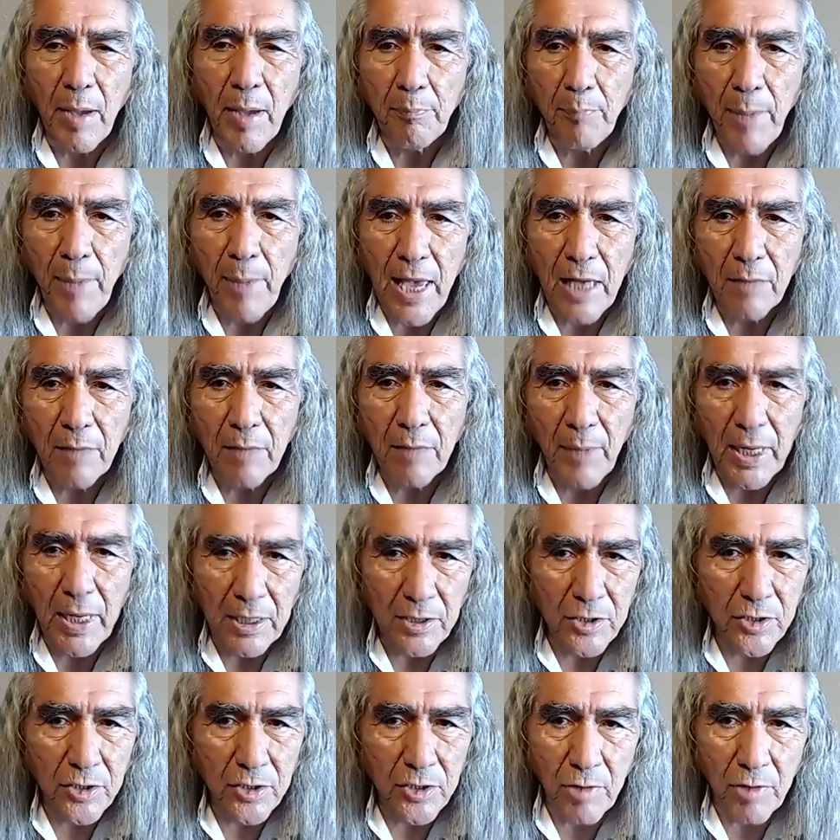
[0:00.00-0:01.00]

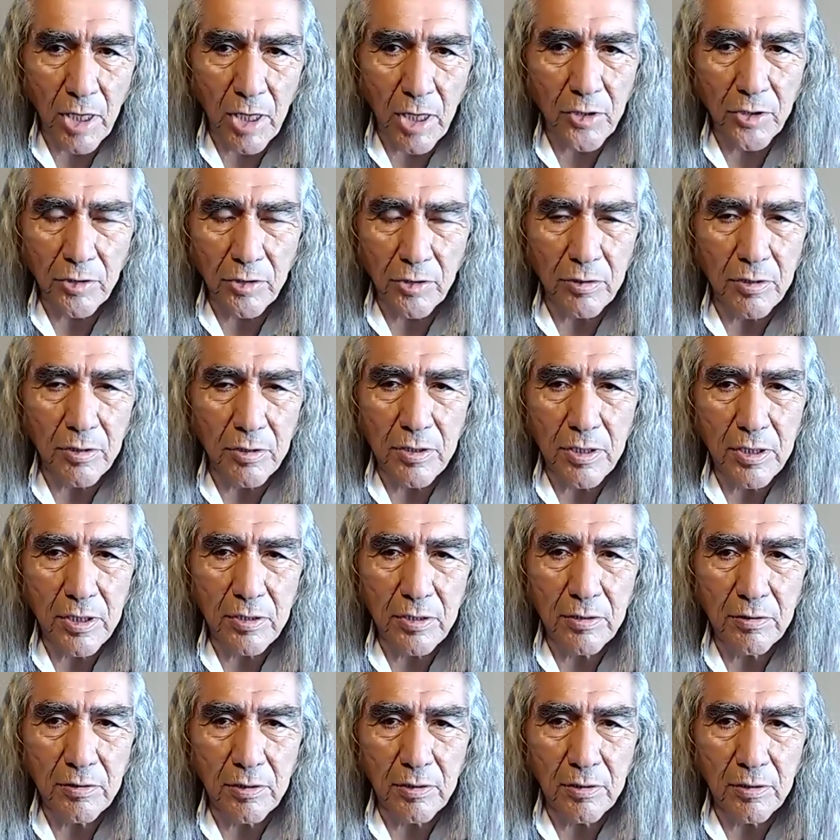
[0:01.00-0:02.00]
Man-made
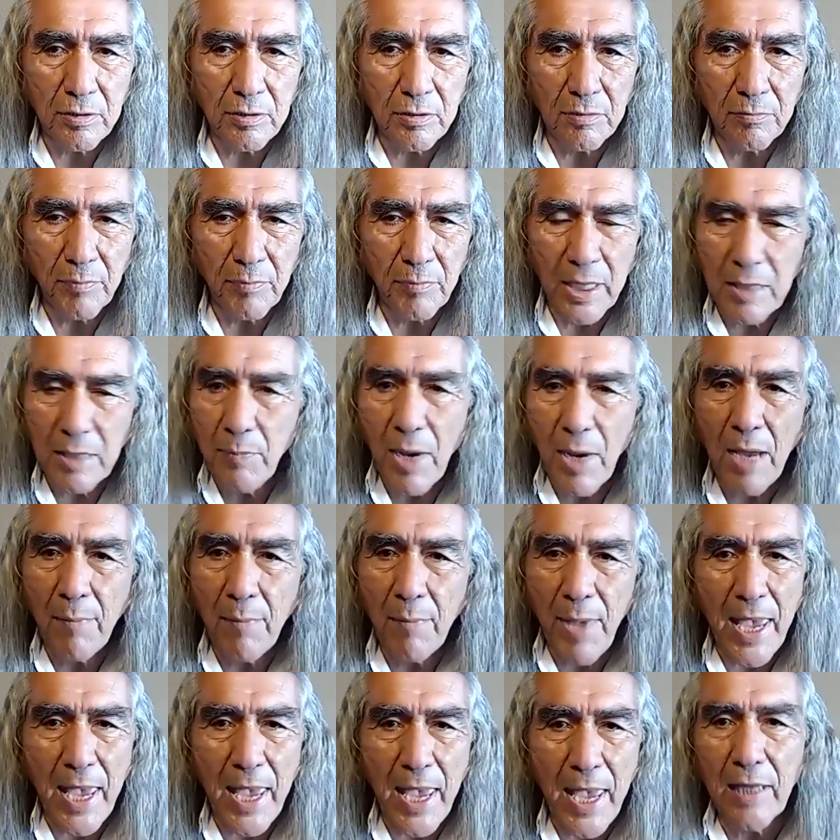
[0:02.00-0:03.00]
structures, made by
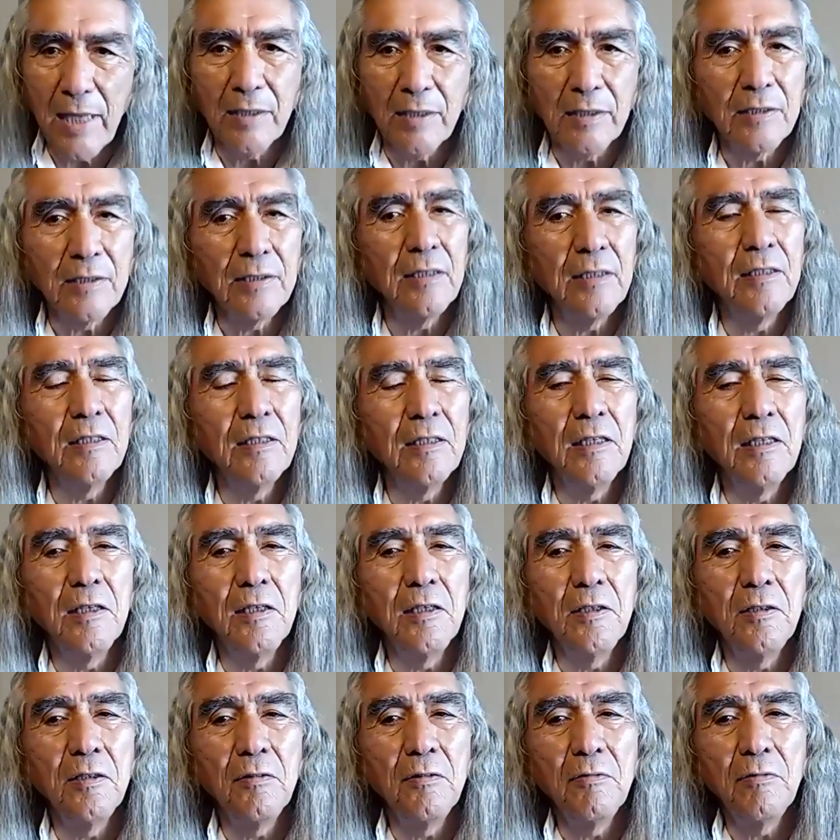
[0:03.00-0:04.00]
man.
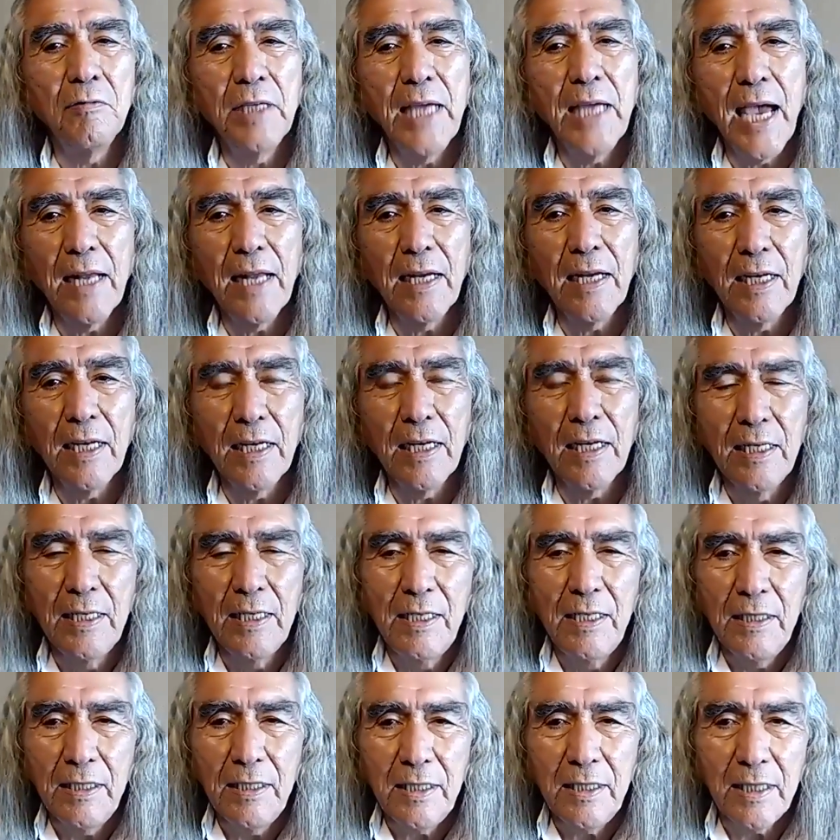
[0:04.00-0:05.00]
We had
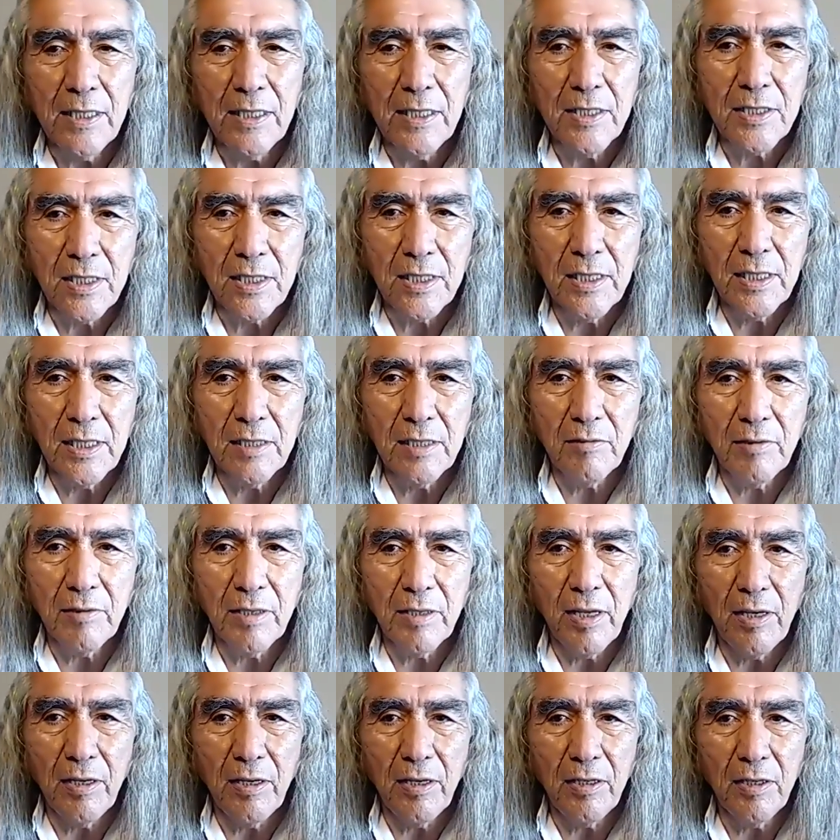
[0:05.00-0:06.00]
an incident
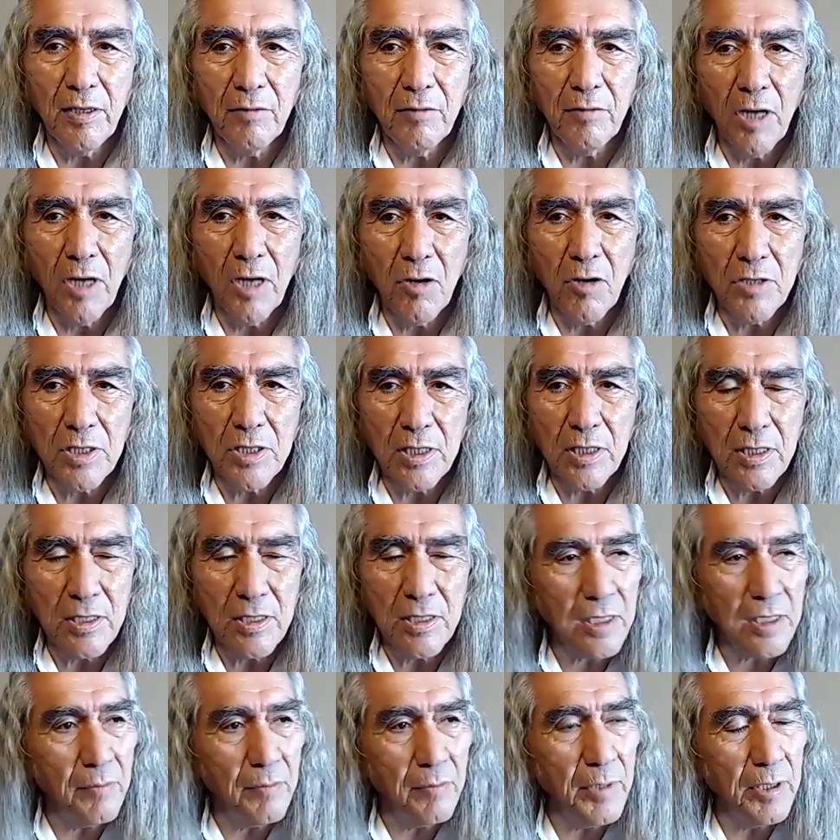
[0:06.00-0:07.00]
there in
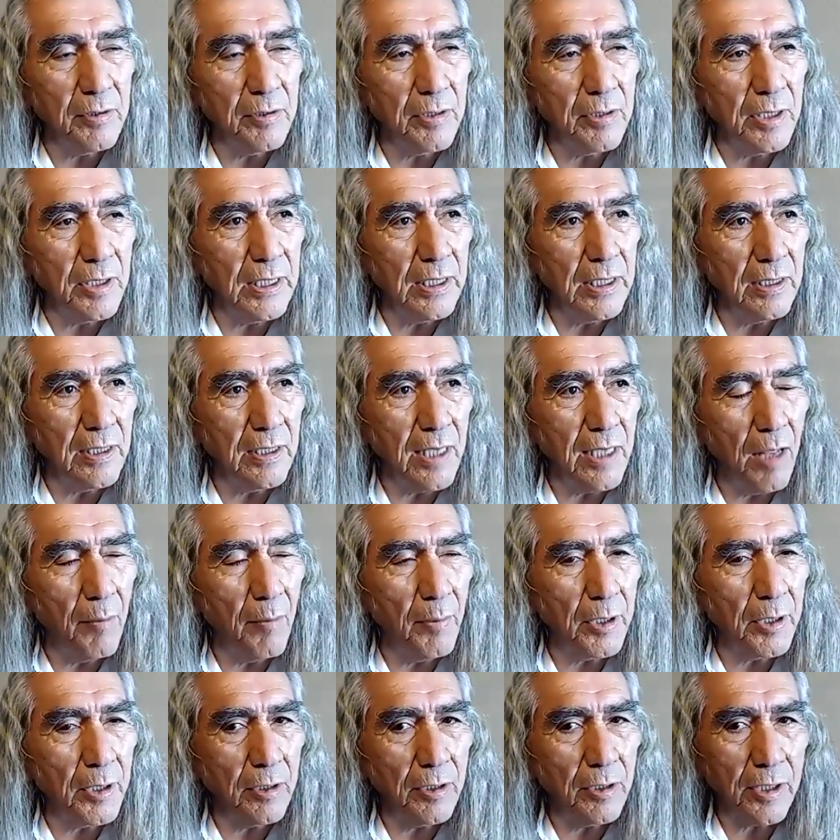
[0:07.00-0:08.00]
Rose's community in
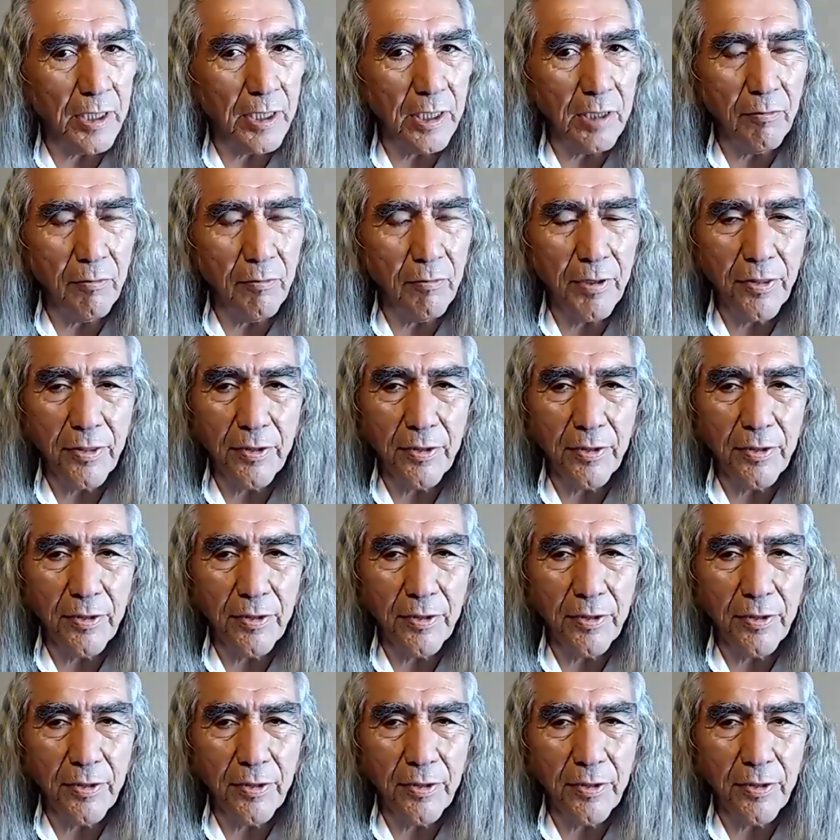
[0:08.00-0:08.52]
Albuquerque with